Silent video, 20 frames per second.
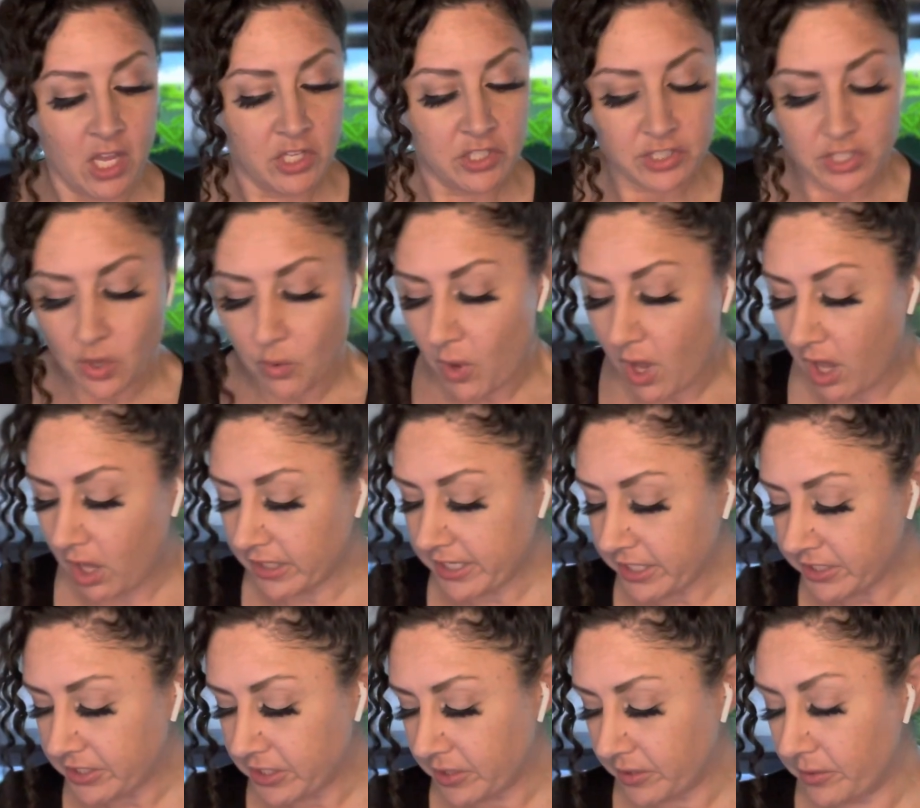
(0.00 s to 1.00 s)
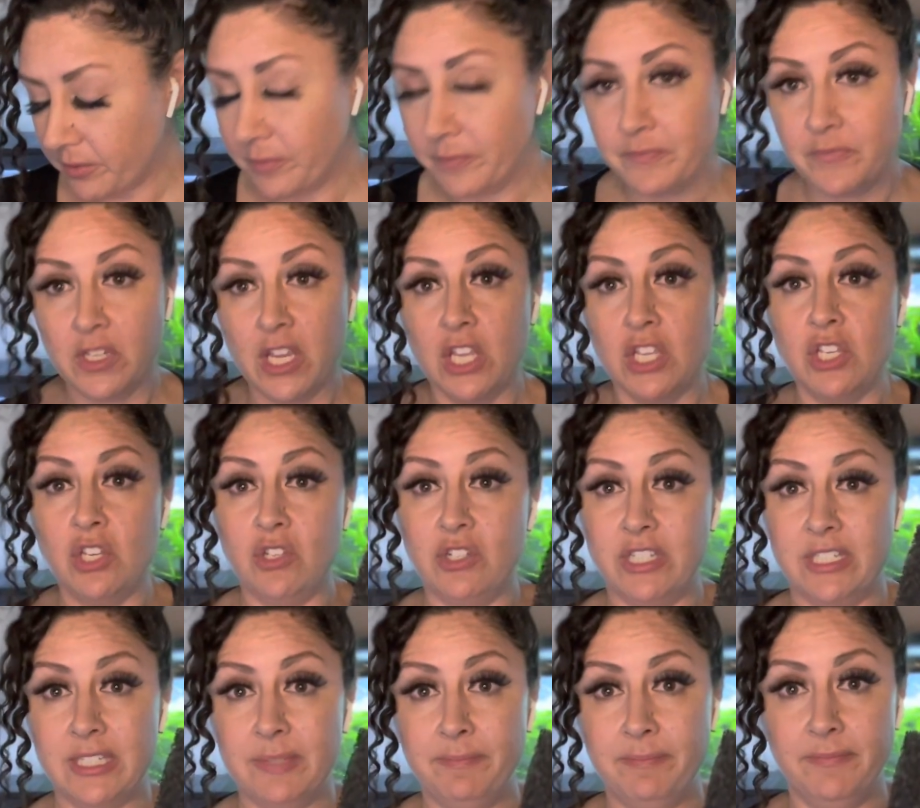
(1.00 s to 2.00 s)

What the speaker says: So all you do, you just